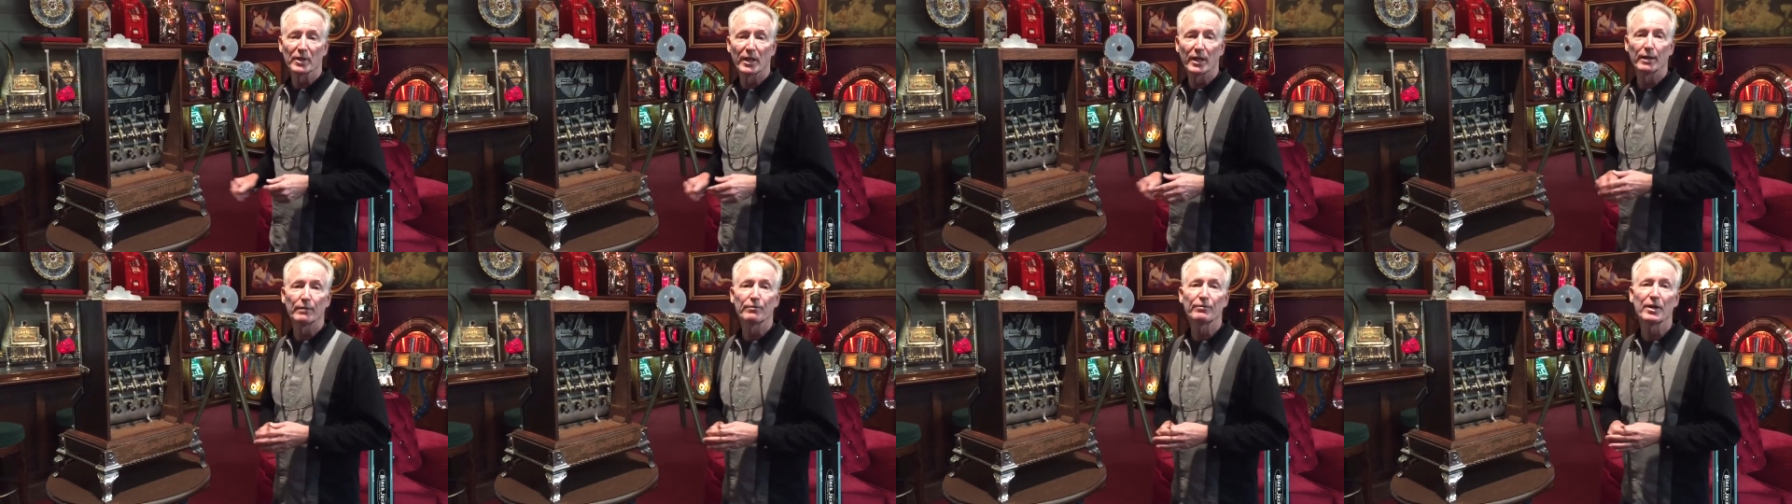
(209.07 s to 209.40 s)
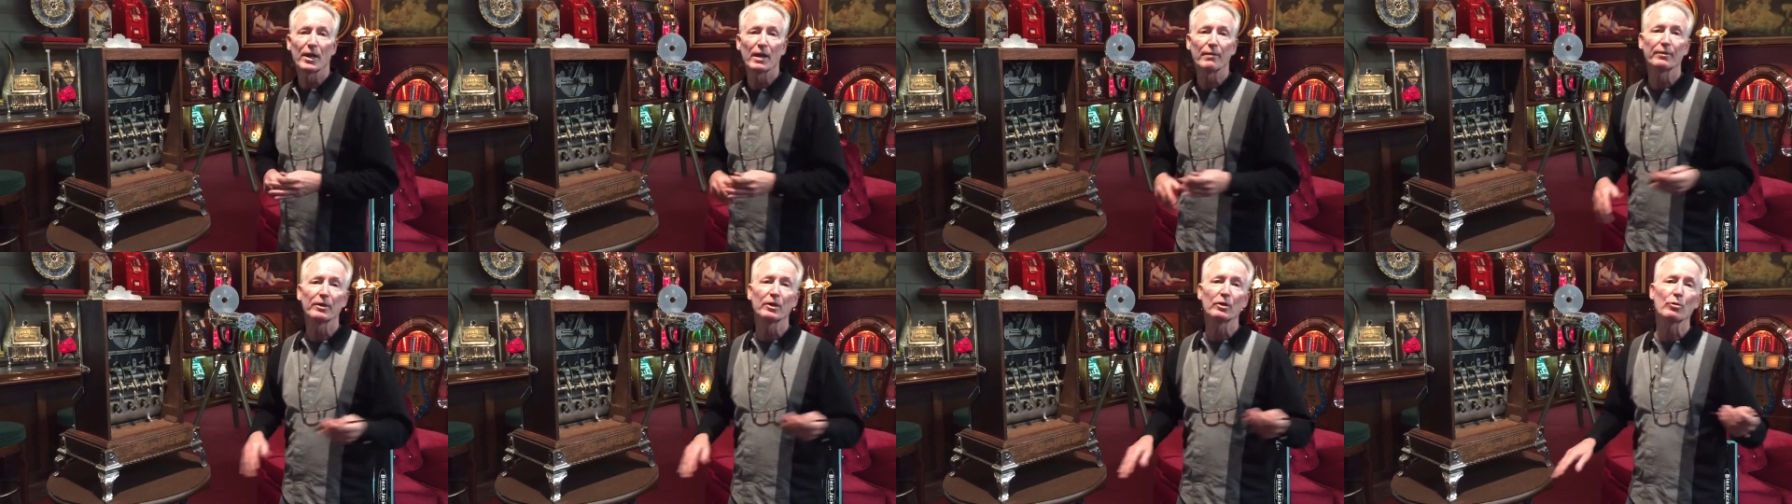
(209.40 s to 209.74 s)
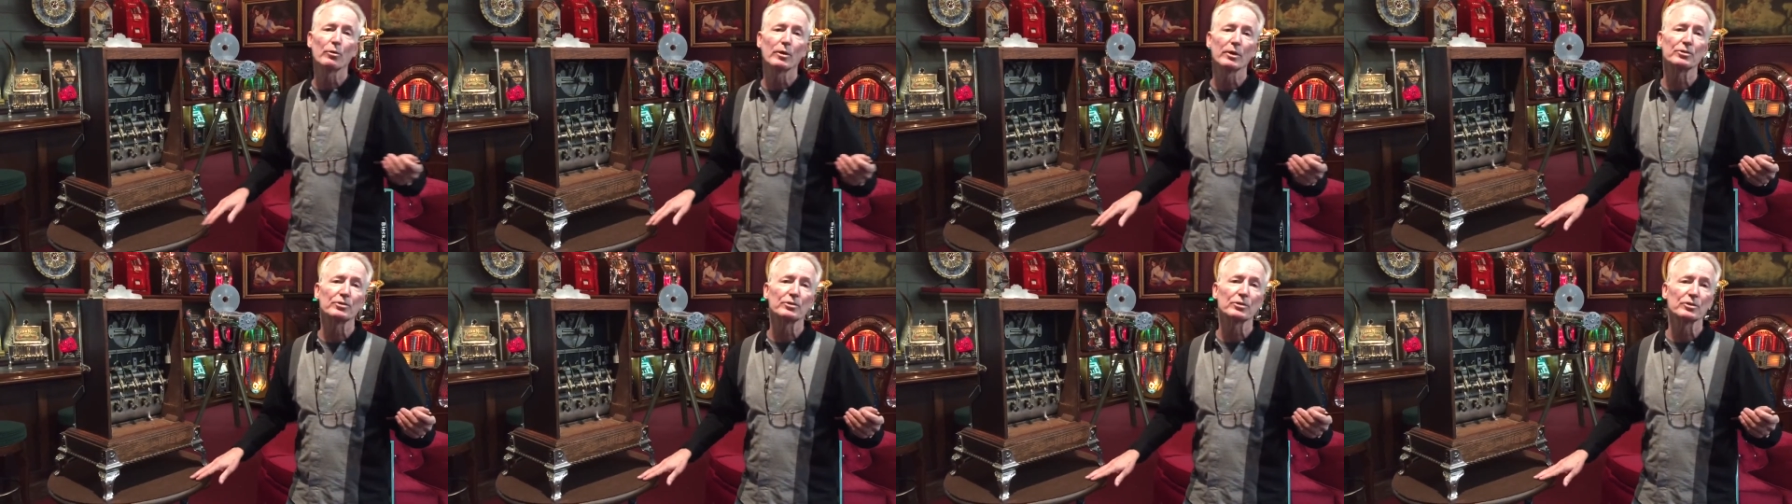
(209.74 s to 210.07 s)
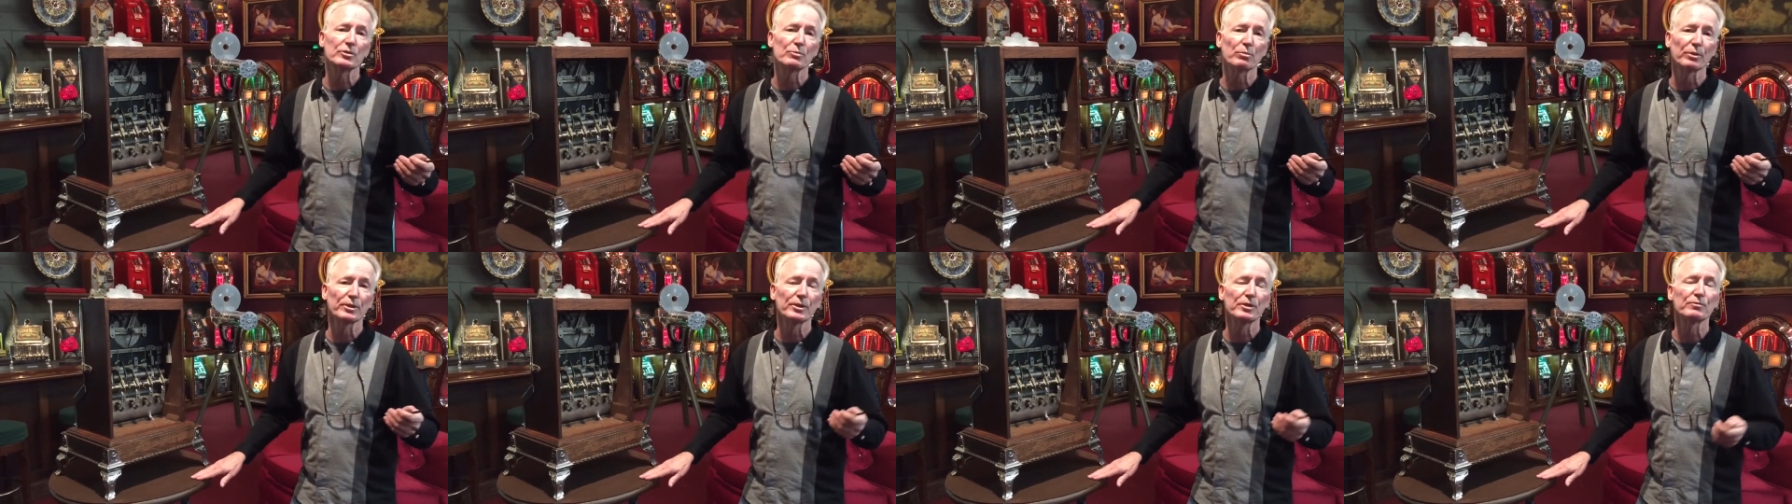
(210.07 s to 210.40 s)
And if you have any
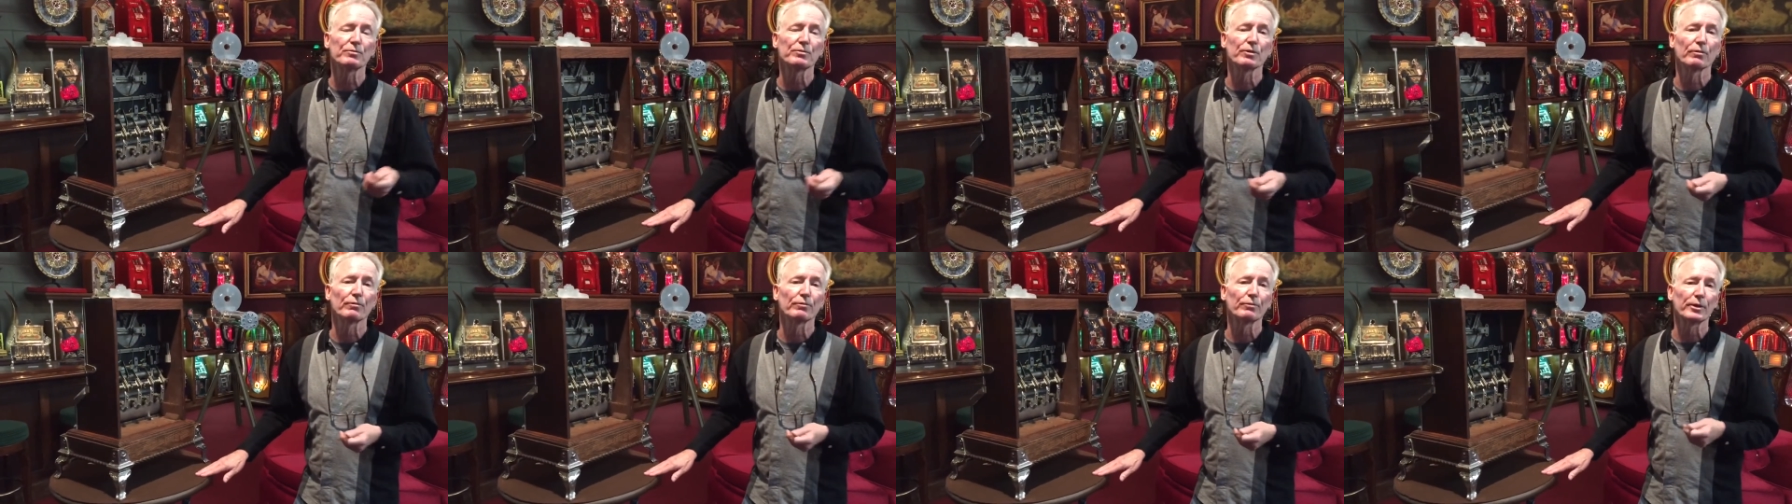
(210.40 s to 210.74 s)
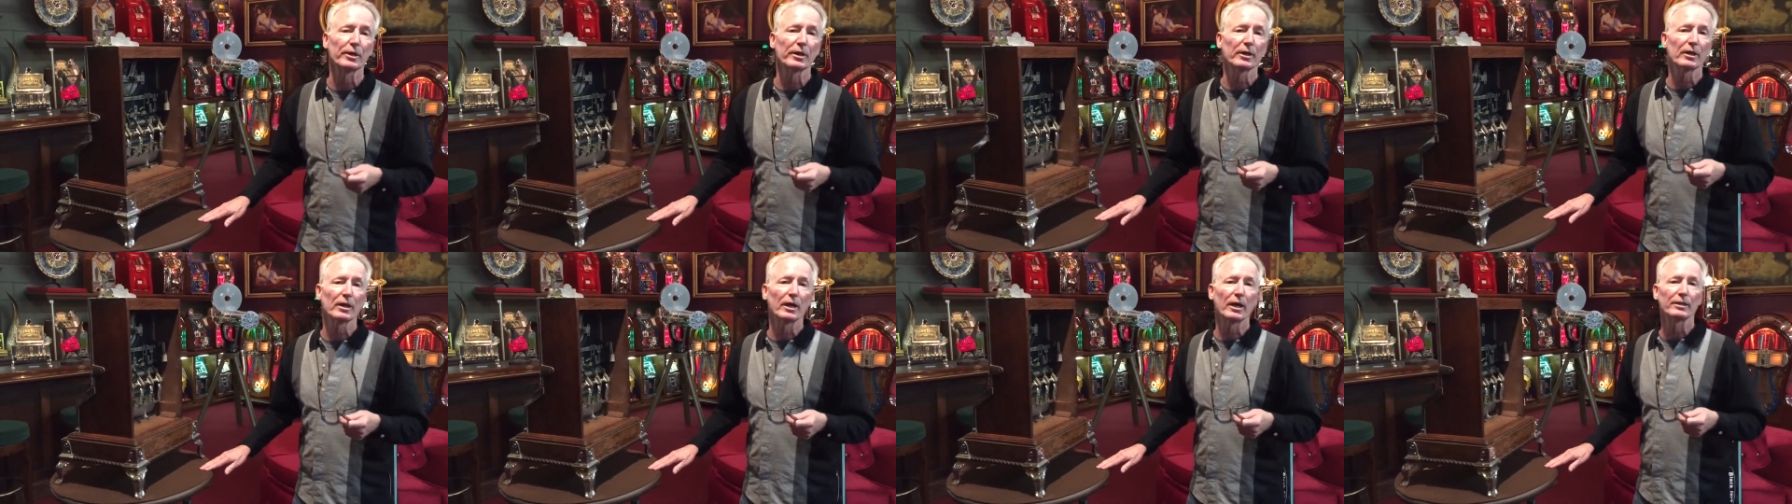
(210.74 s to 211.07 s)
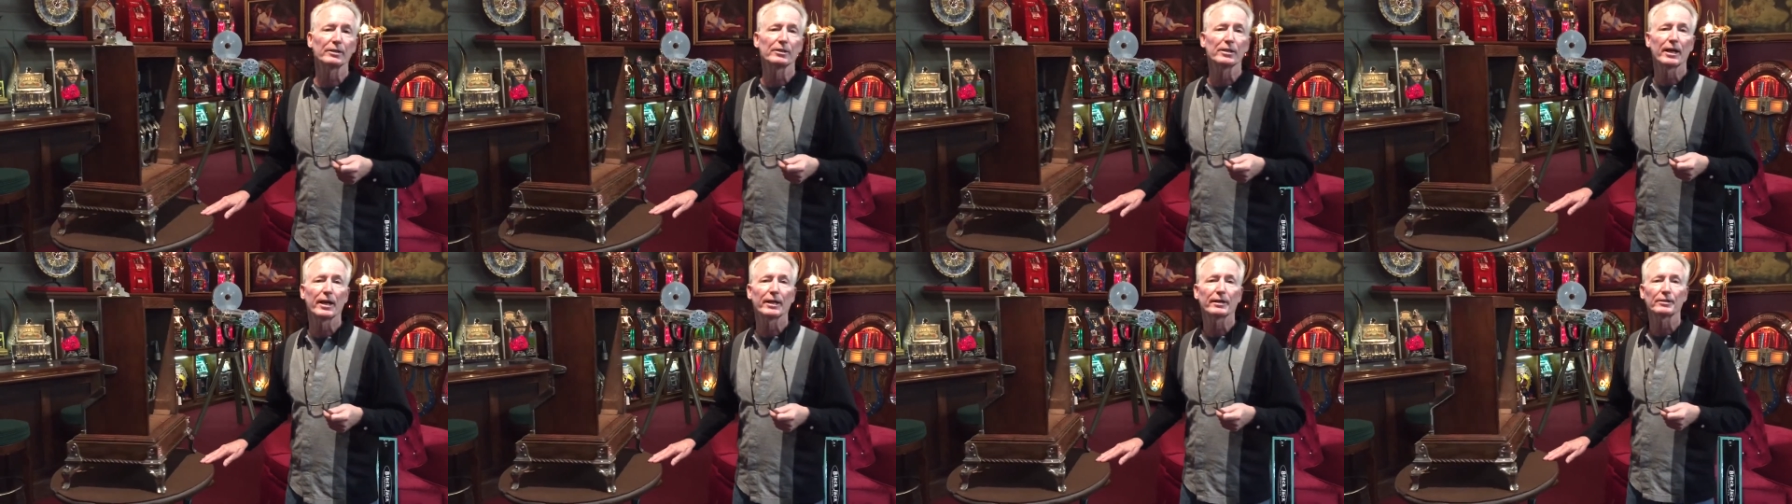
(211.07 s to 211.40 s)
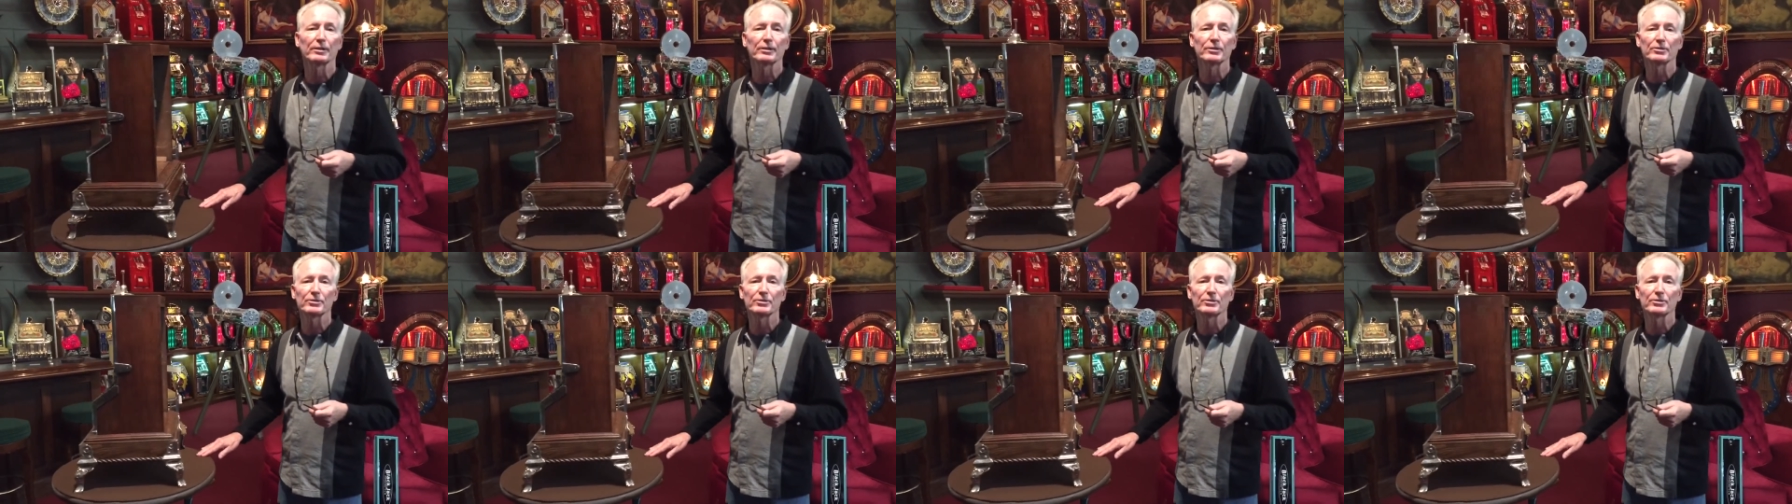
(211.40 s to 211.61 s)
questions, please feel free to contact